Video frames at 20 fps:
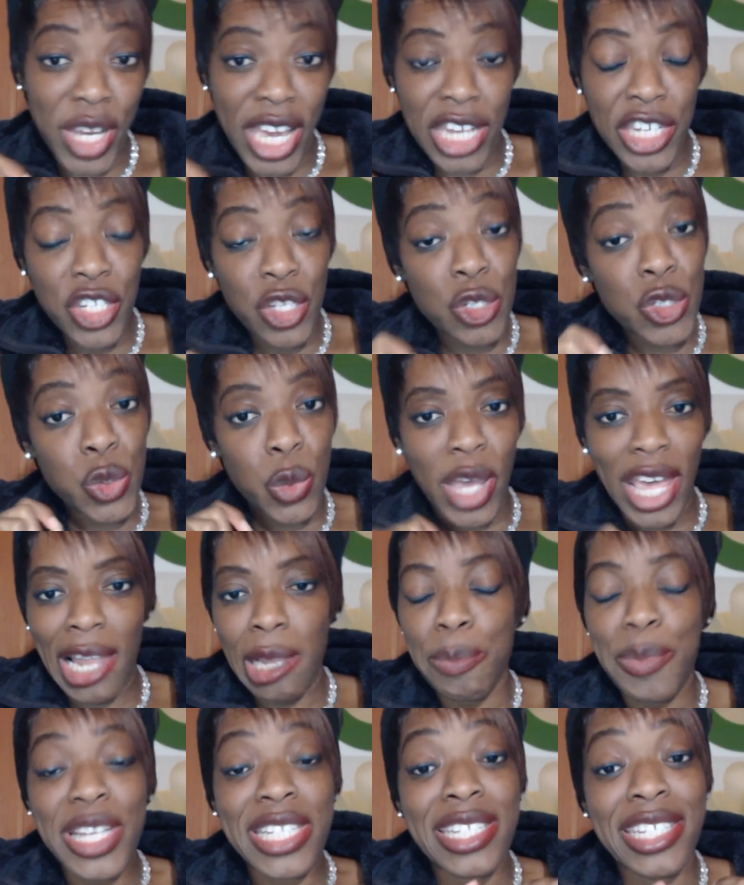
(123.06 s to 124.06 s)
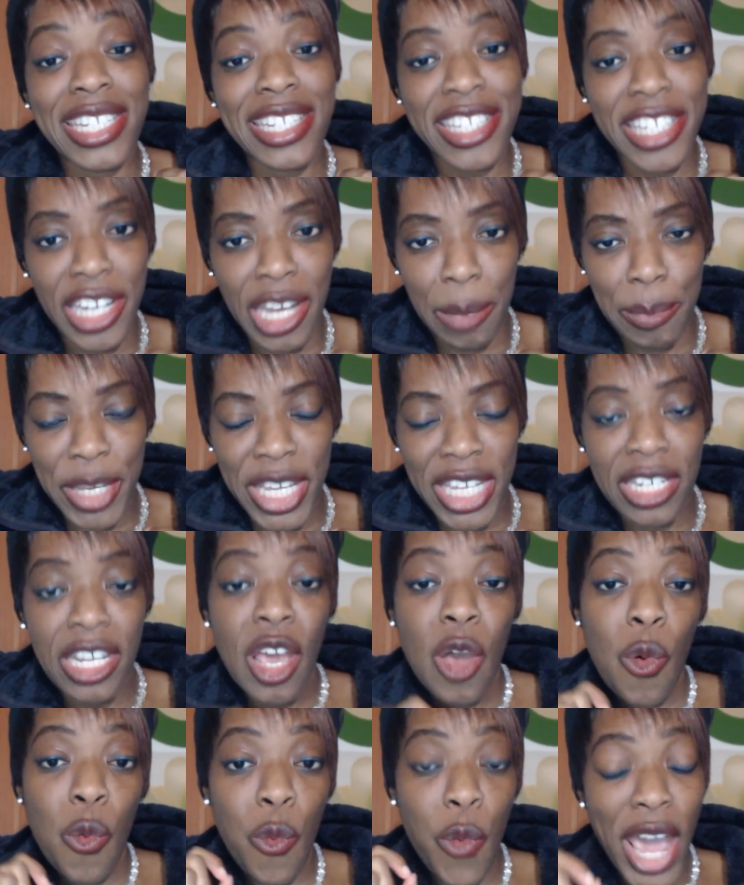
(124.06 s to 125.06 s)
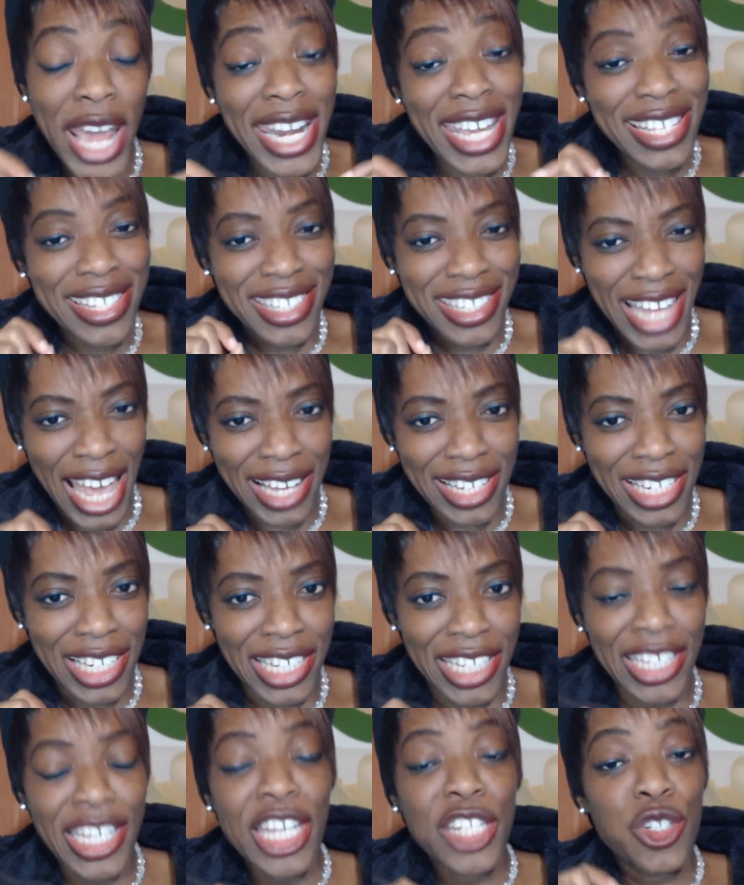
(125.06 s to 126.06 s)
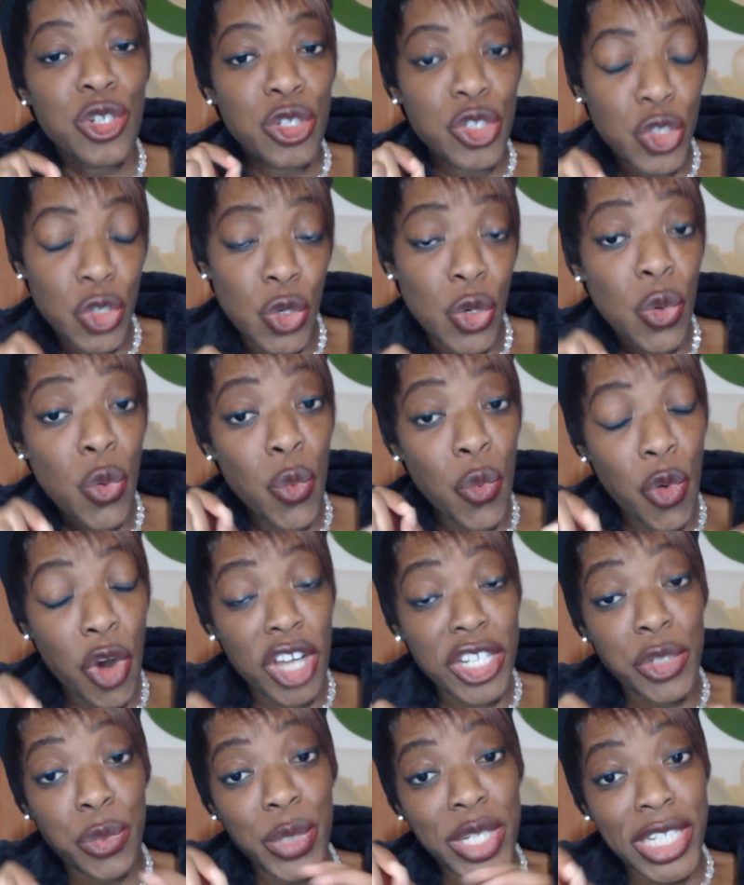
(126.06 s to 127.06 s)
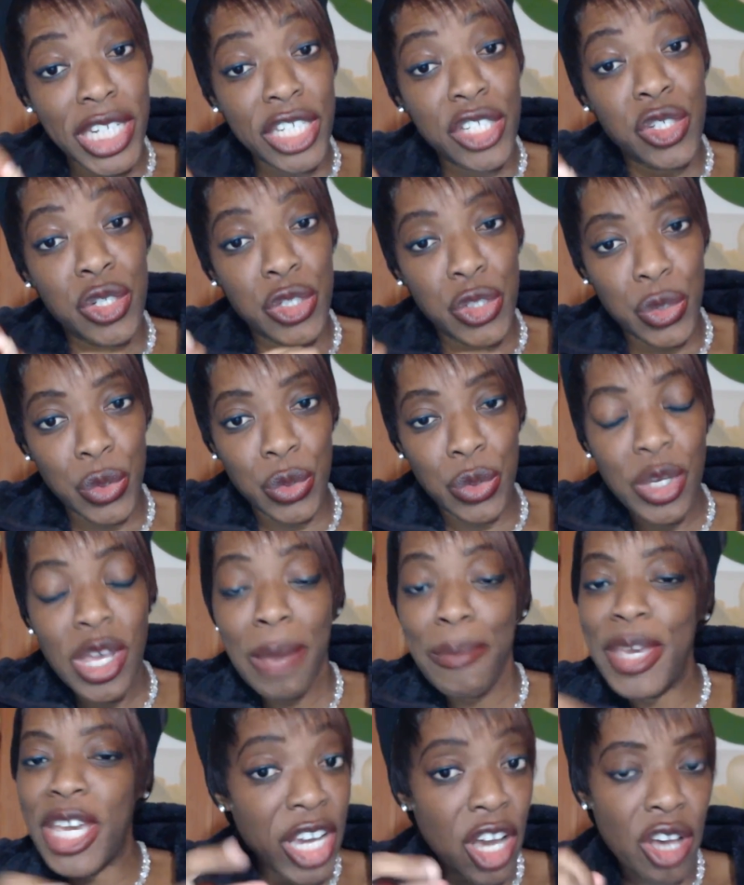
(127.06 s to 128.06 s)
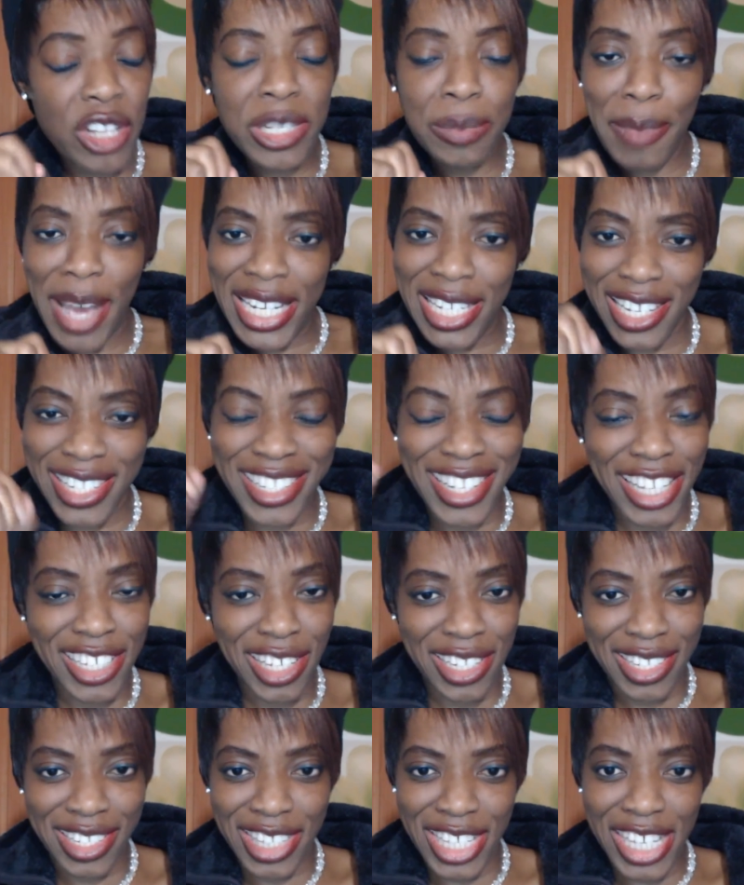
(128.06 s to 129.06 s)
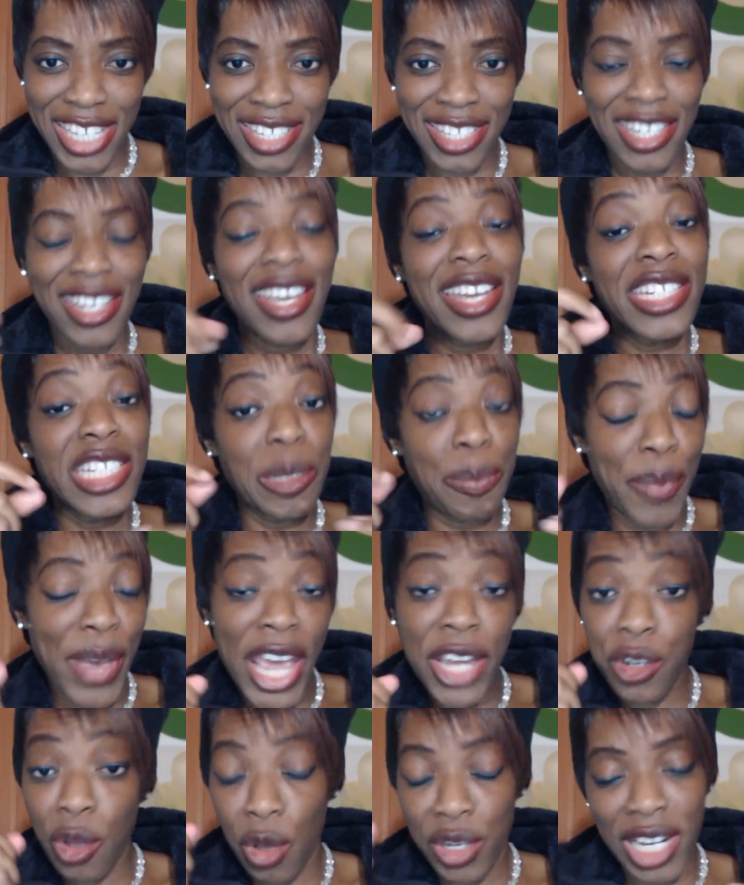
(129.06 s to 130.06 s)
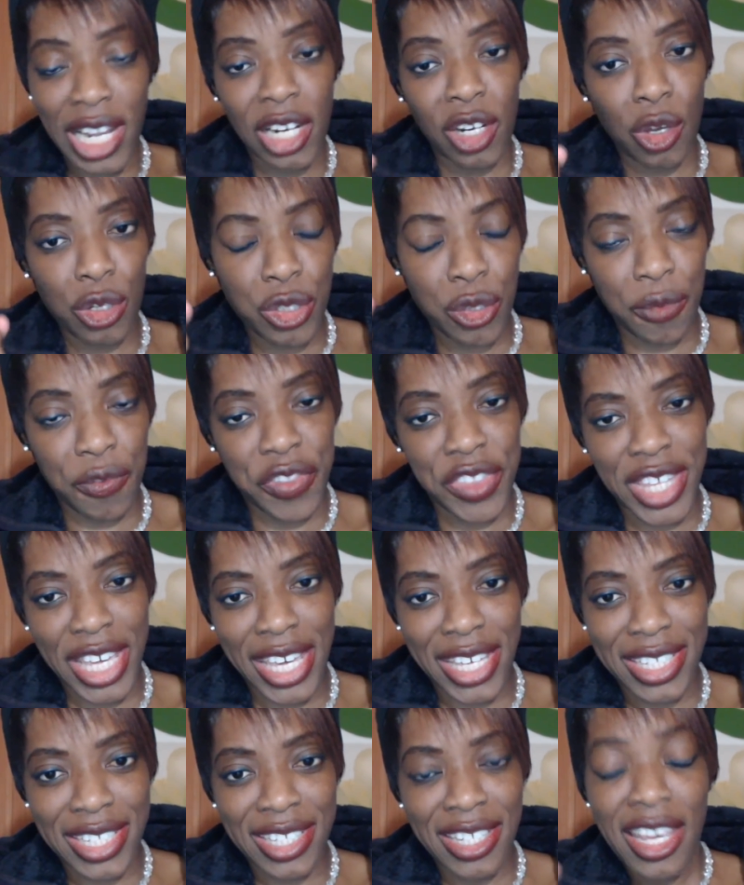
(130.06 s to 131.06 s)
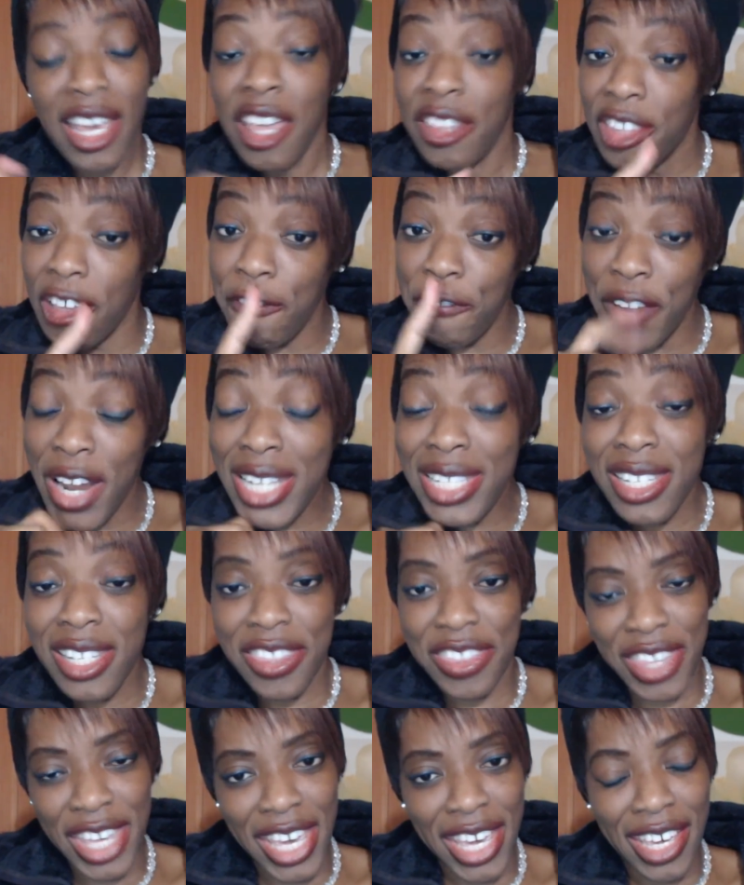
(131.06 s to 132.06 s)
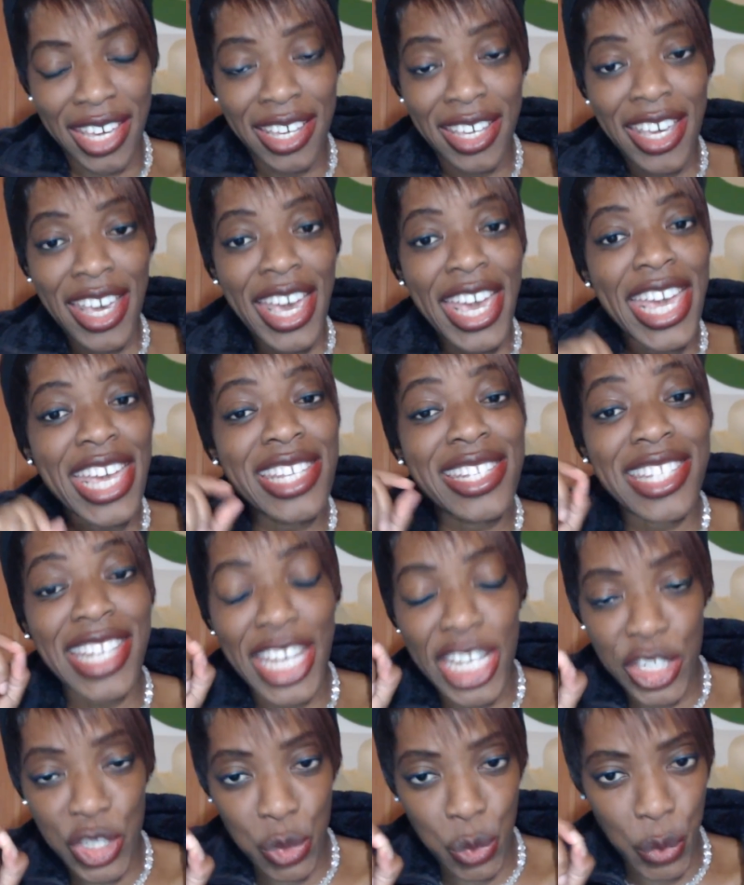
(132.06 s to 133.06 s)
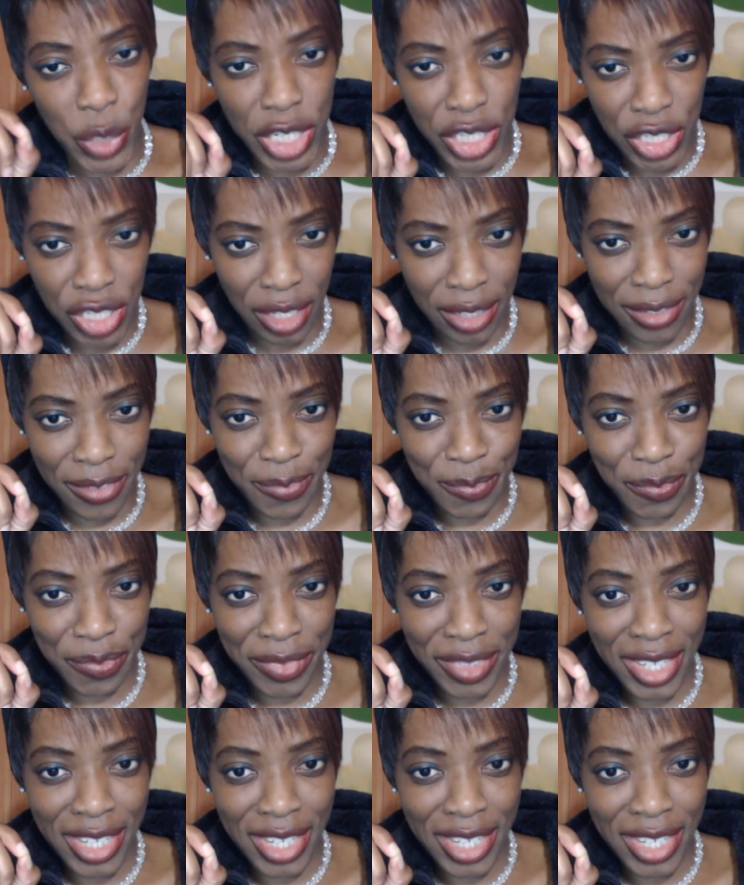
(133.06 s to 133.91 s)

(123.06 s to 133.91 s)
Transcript: that we can use to help us determine when exactly to do what we need to do. Because matters such as these depend on a lot of things. The first thing is intuition.